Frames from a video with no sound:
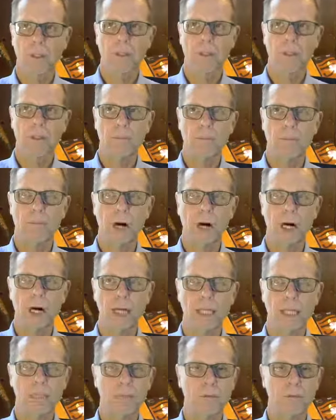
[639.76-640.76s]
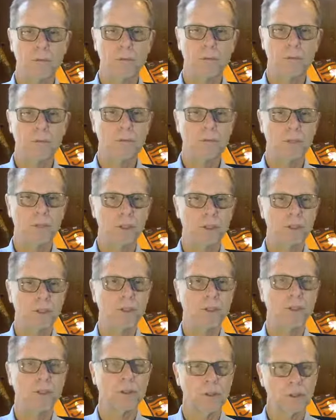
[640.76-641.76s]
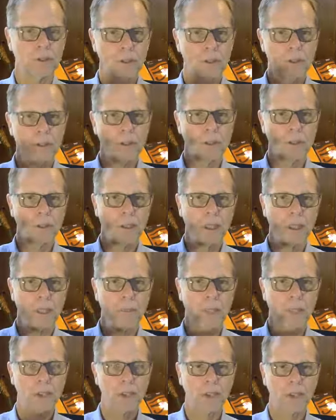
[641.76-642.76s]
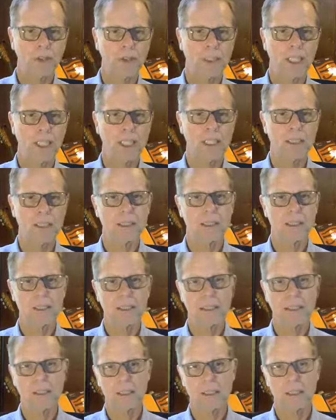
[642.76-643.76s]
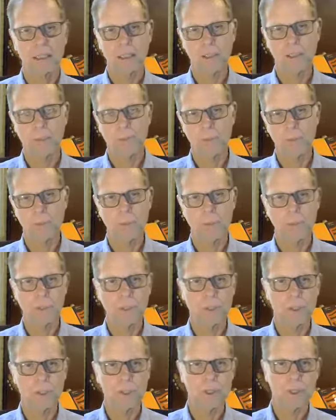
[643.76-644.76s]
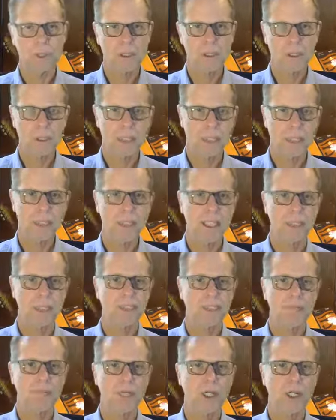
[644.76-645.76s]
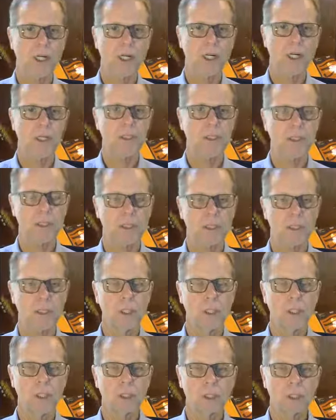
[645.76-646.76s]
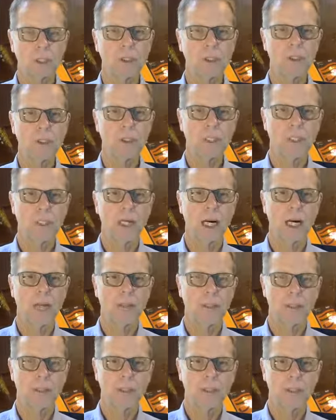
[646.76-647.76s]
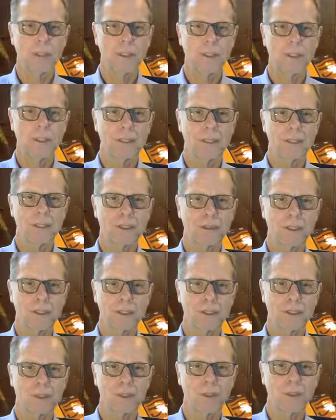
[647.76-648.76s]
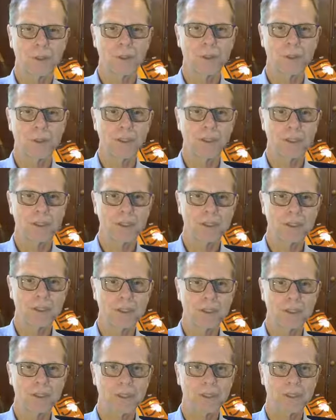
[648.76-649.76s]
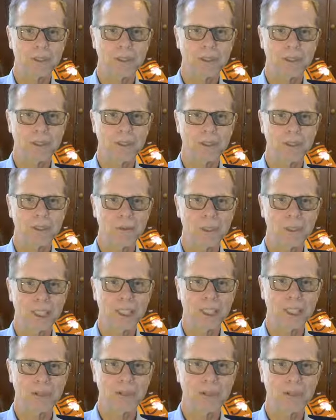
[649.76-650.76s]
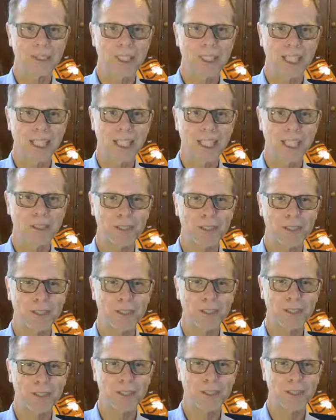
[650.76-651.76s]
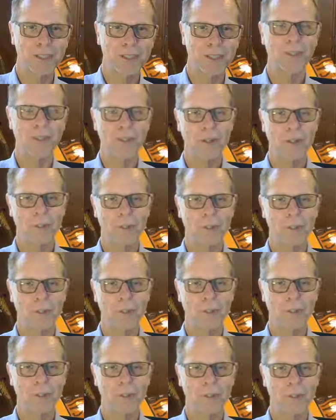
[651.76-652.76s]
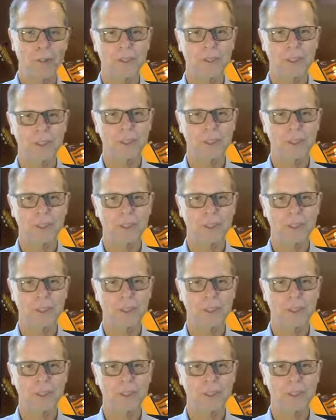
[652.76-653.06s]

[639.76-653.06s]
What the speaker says: Mind, referring to emotional states, moods, states of mind, and so on, usually either directed towards greed, ignorance, and hatred, or their opposites.